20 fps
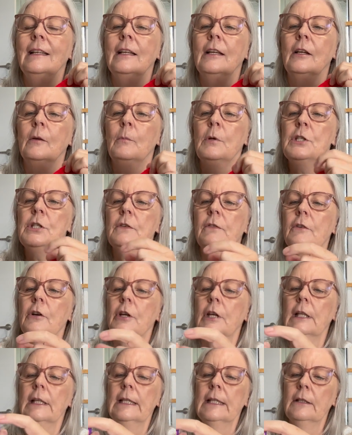which have got
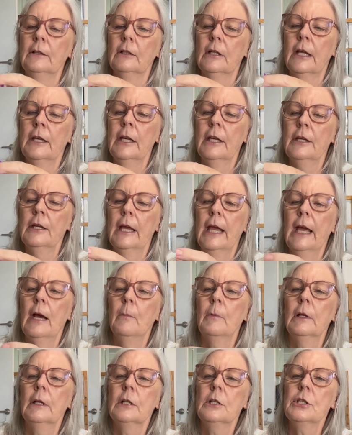a little, I don't know how
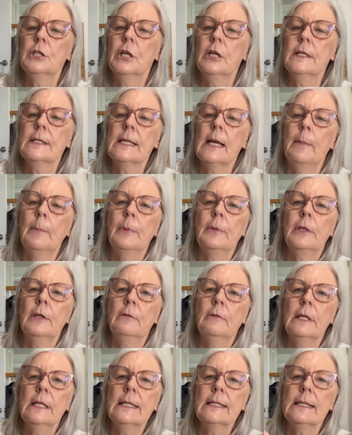well it shows up, but there
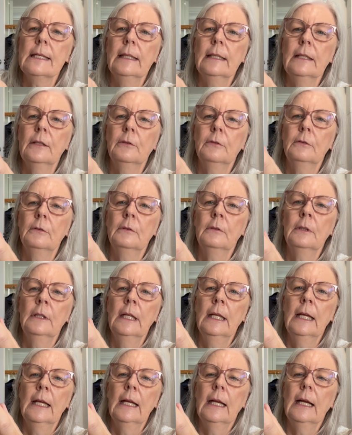is a little
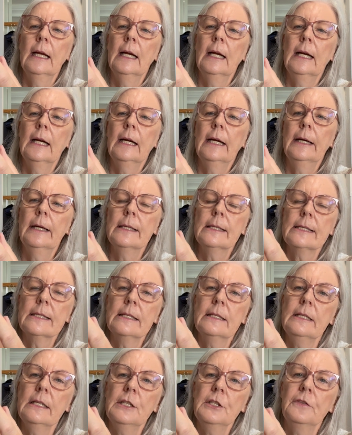
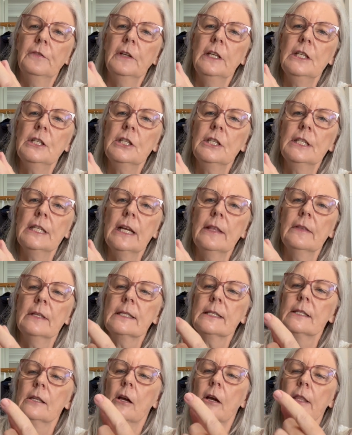stitch feature down the
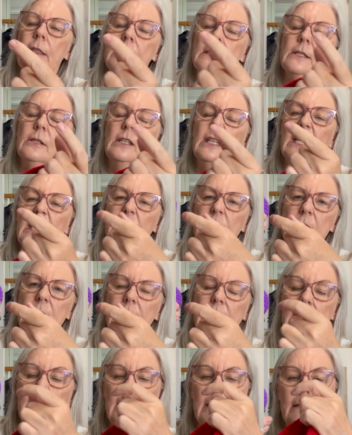side that sort of gives it
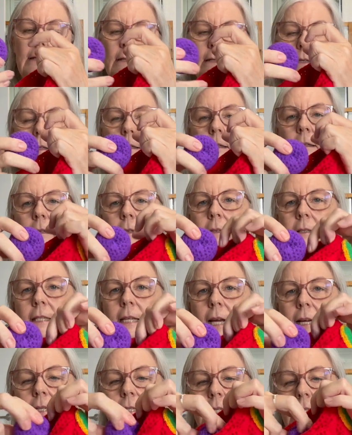that
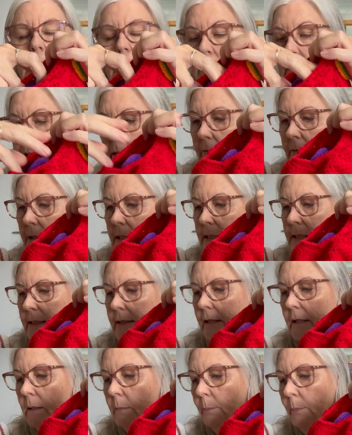tucked in appearance
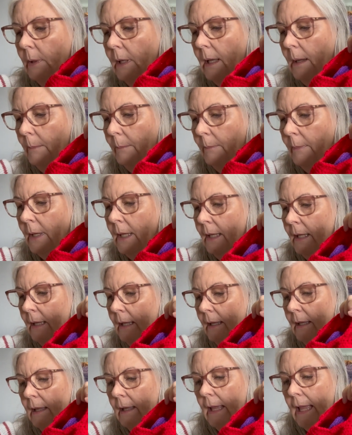that a plum
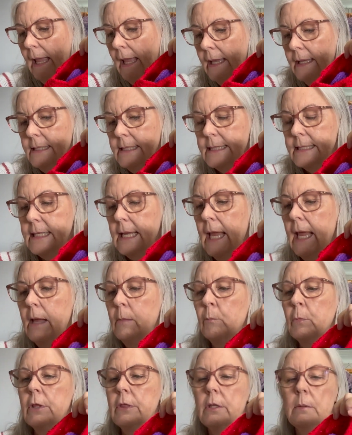has. And
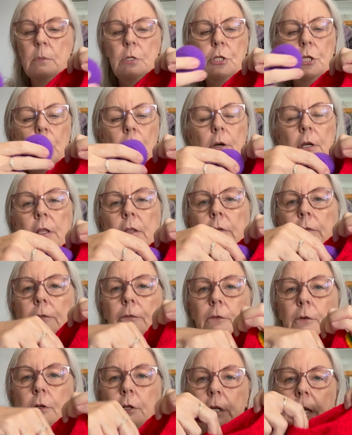with the majority of the
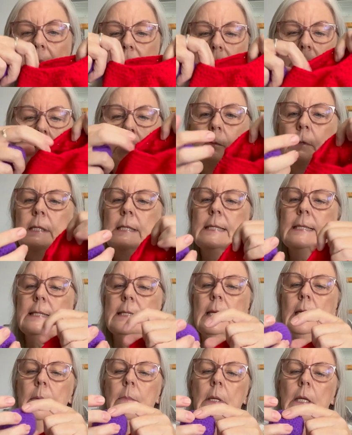fruit, as I was
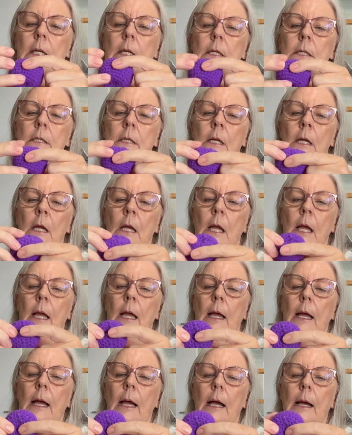seaming it,
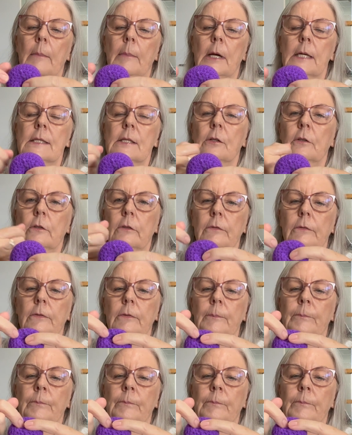I sort of